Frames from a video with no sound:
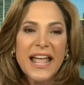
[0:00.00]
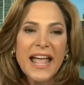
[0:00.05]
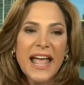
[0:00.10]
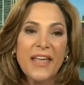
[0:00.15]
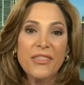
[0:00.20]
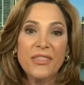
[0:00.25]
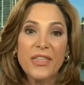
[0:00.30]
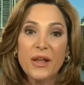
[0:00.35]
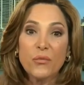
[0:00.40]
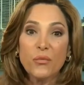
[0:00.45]

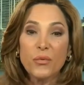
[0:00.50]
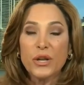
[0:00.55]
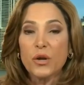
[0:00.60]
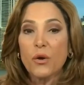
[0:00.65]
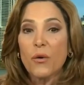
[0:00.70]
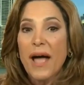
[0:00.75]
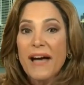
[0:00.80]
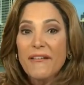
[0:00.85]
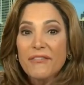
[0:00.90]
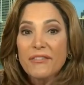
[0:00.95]
And then we
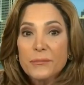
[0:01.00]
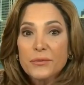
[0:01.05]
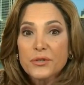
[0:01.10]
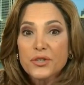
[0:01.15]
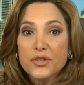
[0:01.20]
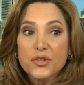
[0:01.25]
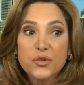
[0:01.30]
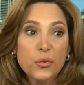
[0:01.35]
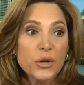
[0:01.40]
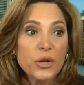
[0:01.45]
don't have
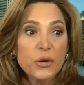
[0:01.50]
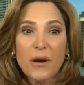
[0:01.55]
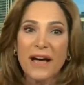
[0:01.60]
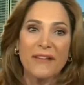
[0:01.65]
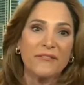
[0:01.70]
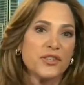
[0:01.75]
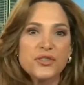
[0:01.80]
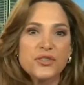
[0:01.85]
competition, we don't have